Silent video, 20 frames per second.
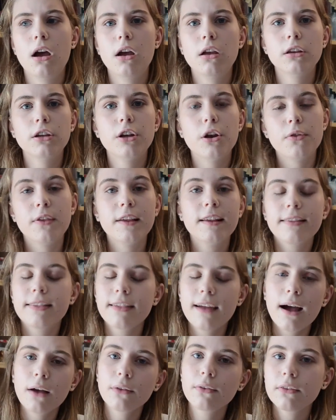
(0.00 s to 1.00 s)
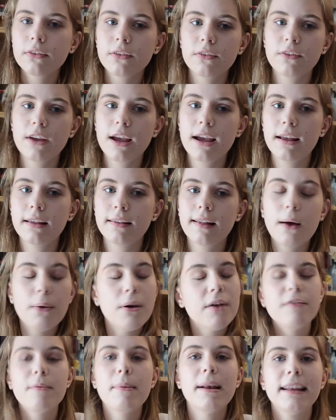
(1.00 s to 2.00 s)
you know, these thousands of years,
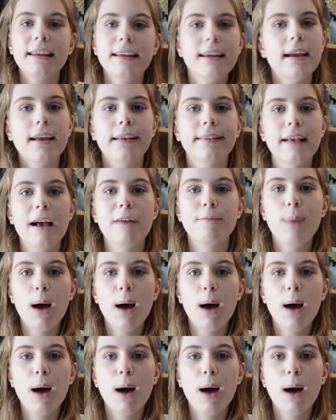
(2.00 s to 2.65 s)
however many years, have